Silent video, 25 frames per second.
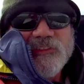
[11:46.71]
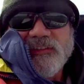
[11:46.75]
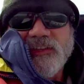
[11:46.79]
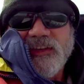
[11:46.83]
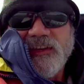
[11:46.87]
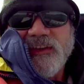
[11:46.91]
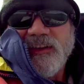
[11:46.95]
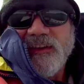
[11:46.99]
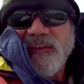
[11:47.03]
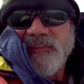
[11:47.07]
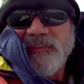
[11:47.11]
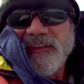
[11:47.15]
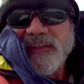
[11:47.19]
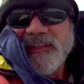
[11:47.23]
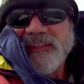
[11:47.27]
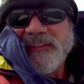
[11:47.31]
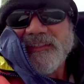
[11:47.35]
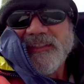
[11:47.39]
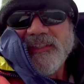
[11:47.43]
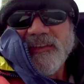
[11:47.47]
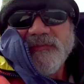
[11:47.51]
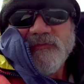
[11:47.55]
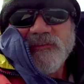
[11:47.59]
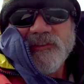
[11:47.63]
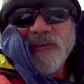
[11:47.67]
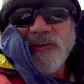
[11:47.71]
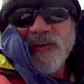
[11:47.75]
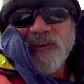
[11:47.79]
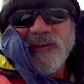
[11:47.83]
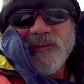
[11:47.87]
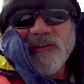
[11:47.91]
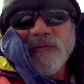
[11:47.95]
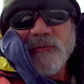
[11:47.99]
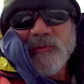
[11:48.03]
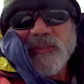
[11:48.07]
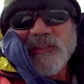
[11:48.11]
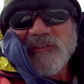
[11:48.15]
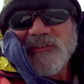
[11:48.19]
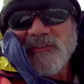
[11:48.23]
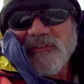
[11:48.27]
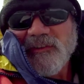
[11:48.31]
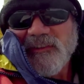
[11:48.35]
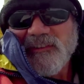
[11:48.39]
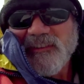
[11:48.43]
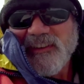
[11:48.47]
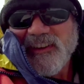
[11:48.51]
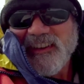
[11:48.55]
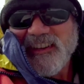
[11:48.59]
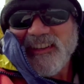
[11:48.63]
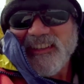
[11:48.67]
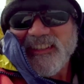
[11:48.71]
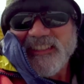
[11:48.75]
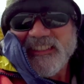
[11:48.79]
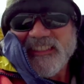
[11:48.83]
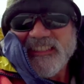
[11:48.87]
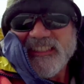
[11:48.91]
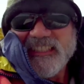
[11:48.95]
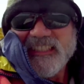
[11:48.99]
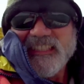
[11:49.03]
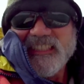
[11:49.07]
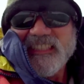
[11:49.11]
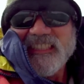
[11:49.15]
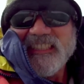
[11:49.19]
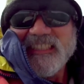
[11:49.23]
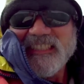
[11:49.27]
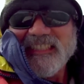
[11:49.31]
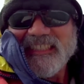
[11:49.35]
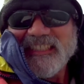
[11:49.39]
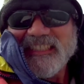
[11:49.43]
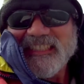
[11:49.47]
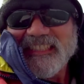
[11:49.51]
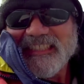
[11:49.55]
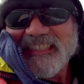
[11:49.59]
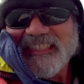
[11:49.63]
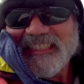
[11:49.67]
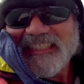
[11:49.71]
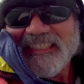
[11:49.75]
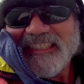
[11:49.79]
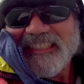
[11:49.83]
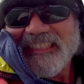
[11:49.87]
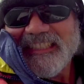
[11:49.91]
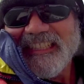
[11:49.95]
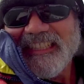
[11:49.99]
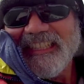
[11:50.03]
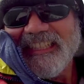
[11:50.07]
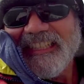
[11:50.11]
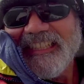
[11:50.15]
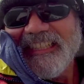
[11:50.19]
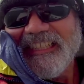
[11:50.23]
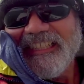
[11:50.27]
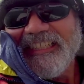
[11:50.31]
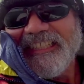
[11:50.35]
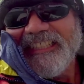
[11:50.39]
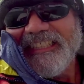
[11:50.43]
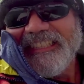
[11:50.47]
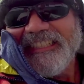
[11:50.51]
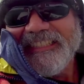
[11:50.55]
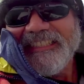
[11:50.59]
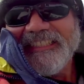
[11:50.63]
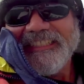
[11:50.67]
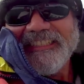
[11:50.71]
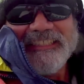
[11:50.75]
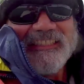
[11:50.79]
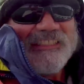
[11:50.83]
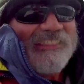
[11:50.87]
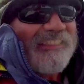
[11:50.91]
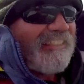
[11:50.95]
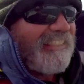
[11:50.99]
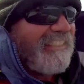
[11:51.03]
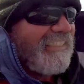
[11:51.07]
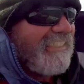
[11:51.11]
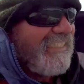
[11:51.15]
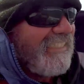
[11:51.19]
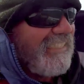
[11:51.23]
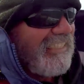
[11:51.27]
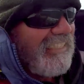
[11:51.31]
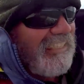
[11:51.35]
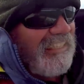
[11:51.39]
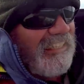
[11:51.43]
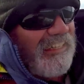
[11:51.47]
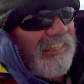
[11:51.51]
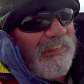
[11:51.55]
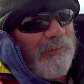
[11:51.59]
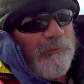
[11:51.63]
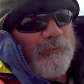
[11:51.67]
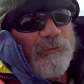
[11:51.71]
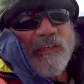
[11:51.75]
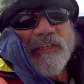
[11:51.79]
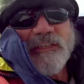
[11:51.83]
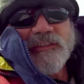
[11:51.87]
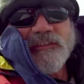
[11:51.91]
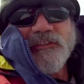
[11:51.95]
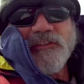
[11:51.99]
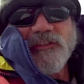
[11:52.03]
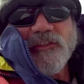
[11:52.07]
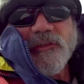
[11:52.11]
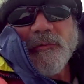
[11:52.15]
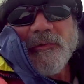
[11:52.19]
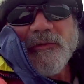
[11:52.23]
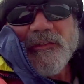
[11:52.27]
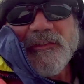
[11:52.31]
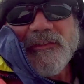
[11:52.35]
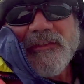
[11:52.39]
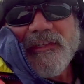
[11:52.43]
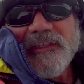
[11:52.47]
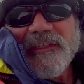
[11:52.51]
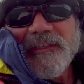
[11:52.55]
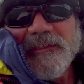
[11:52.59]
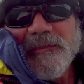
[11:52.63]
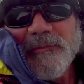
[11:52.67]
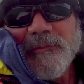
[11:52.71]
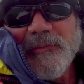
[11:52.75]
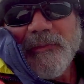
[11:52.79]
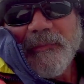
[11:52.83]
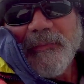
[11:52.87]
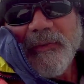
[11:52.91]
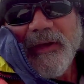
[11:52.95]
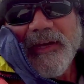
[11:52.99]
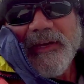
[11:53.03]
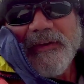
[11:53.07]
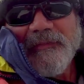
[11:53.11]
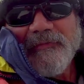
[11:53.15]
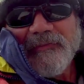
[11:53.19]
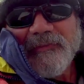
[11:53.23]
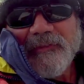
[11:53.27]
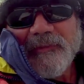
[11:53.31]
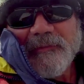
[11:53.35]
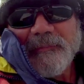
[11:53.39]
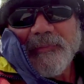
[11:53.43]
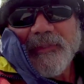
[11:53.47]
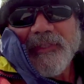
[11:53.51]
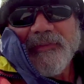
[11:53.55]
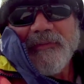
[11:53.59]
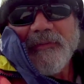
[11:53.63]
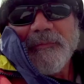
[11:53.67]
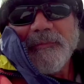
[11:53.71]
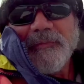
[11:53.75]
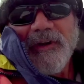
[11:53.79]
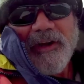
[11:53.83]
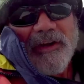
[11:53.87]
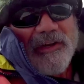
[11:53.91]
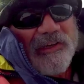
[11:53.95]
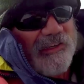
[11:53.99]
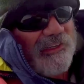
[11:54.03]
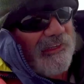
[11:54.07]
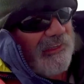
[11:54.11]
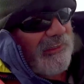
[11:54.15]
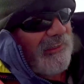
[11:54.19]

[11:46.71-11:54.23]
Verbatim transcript: uh, things definitely got a little bit stronger. I'm going to stop at Tanilba Bay for a bit of a break.